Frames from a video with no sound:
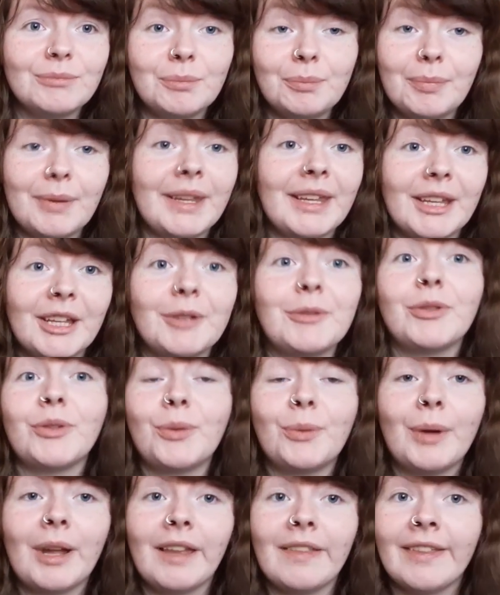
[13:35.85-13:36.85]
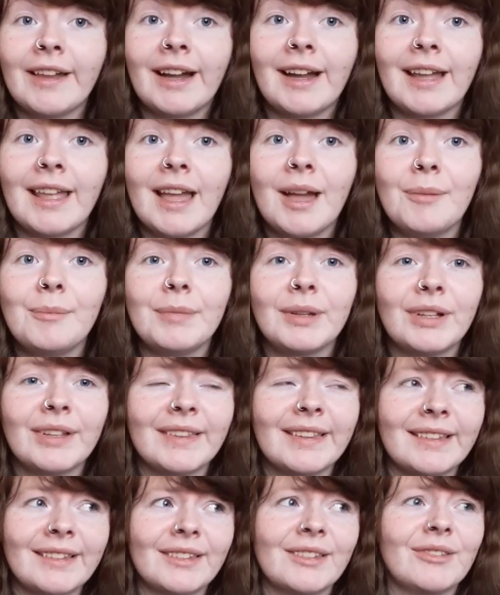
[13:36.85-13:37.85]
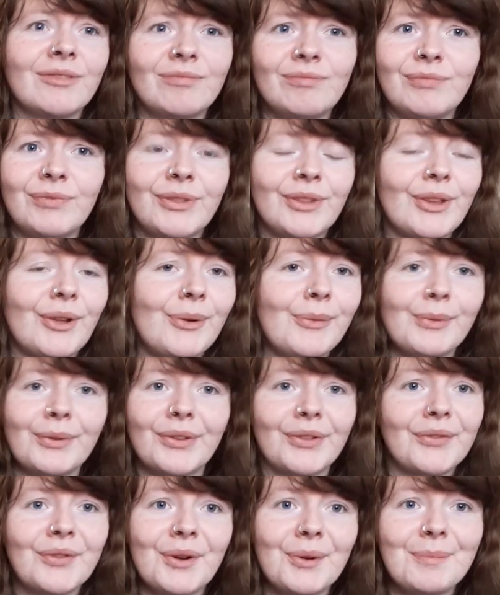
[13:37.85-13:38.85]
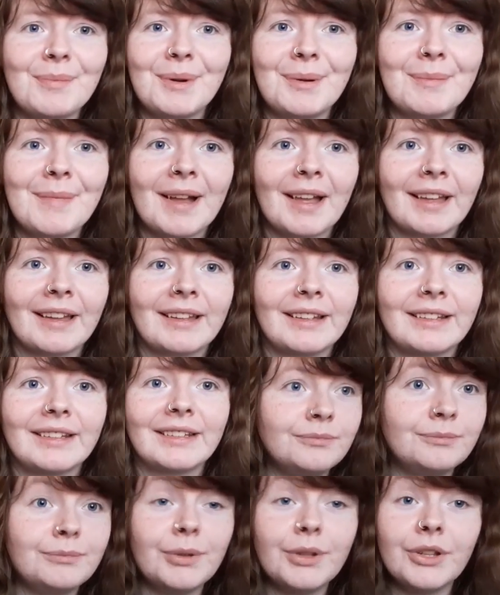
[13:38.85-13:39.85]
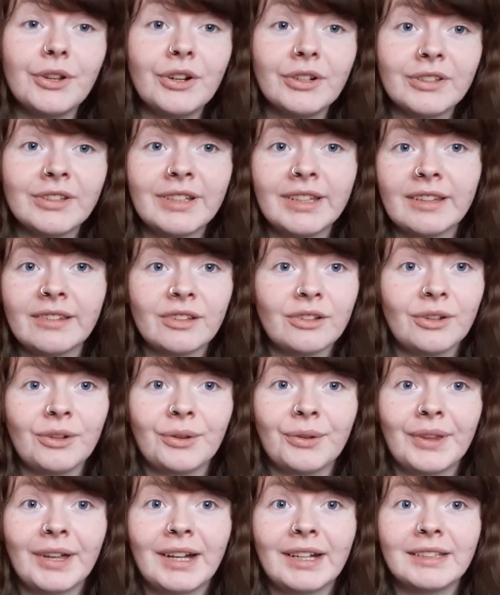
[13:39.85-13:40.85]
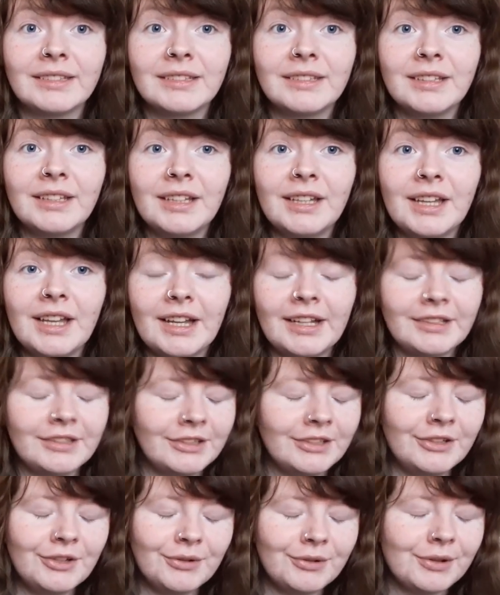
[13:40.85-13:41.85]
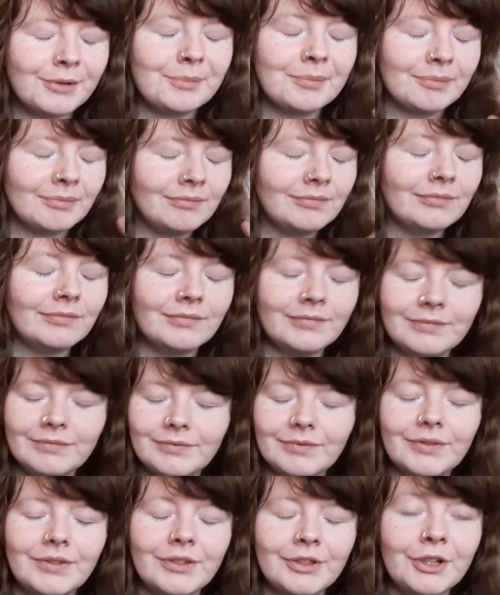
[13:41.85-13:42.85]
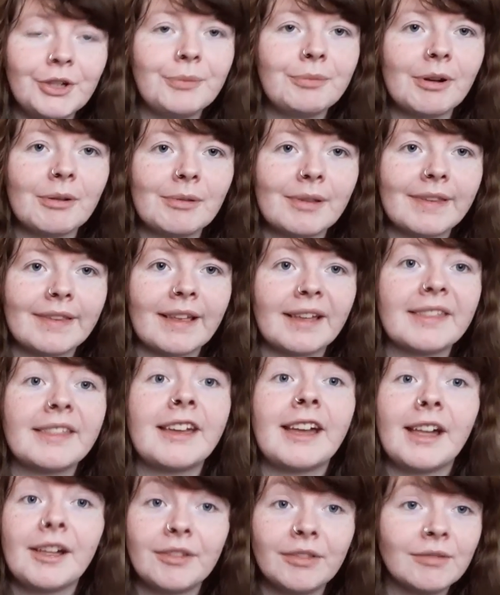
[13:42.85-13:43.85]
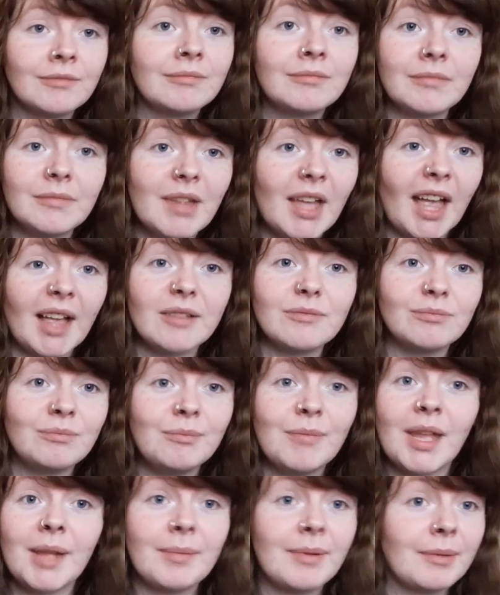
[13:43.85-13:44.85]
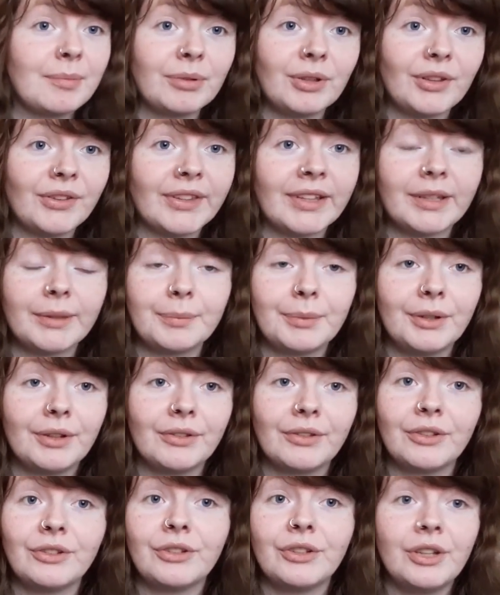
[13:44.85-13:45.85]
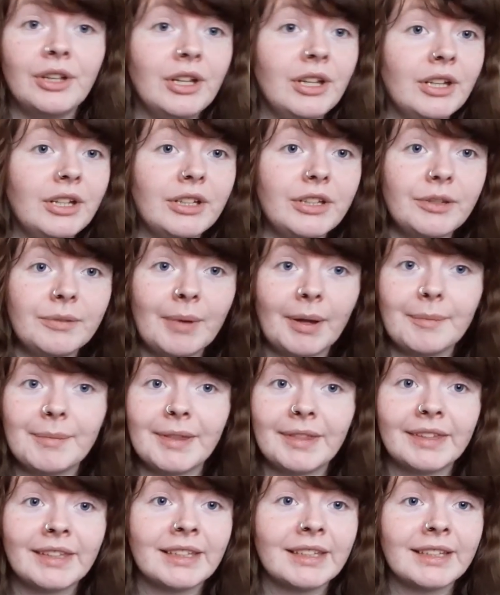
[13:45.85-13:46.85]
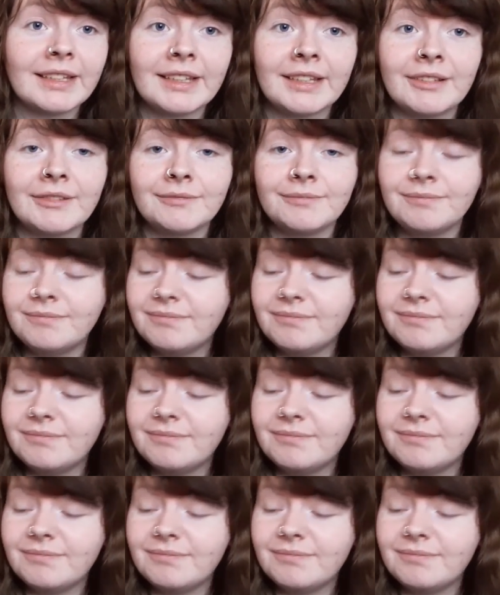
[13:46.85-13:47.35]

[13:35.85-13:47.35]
being the weight that I am, because it's no one's fault but mine. But the doctor needs to know that. And you know, you're probably sat there, maybe a plus size person, you might be thinking,